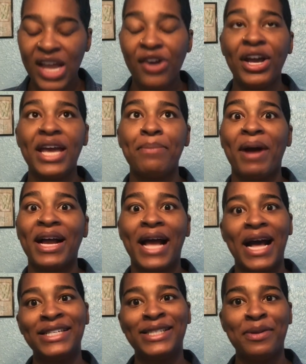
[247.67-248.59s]
Okay, and my
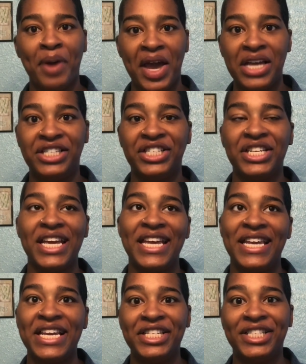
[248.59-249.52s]
constipation,
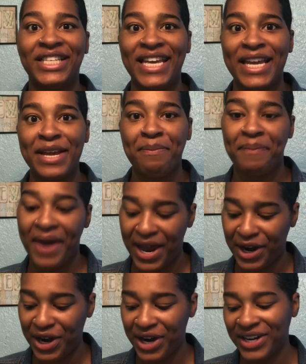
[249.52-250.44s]
it is getting
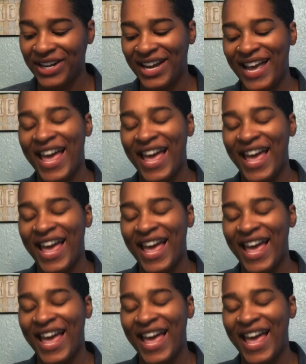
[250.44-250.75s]
better.